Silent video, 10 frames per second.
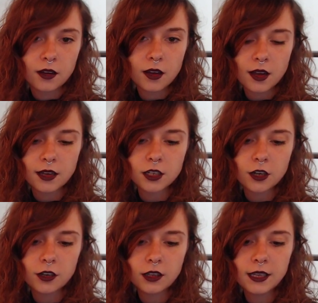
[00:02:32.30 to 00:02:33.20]
And
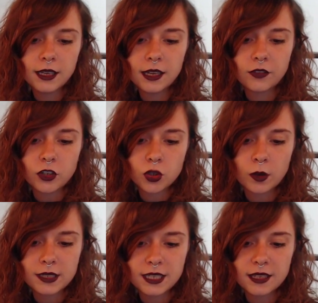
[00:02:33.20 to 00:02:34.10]
early in the
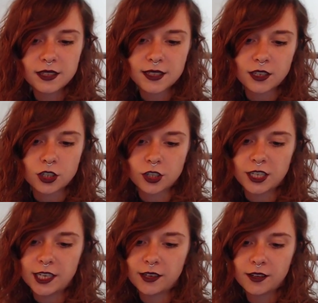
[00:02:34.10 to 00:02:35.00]
20th
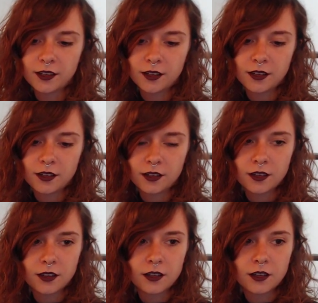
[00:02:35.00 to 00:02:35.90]
century
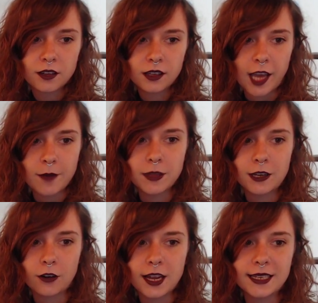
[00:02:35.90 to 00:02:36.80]
came the
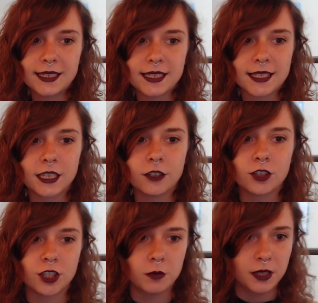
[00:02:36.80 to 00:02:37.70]
Great
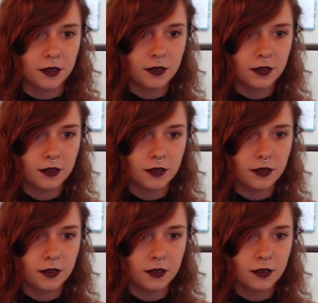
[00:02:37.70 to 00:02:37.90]
Disillusionment.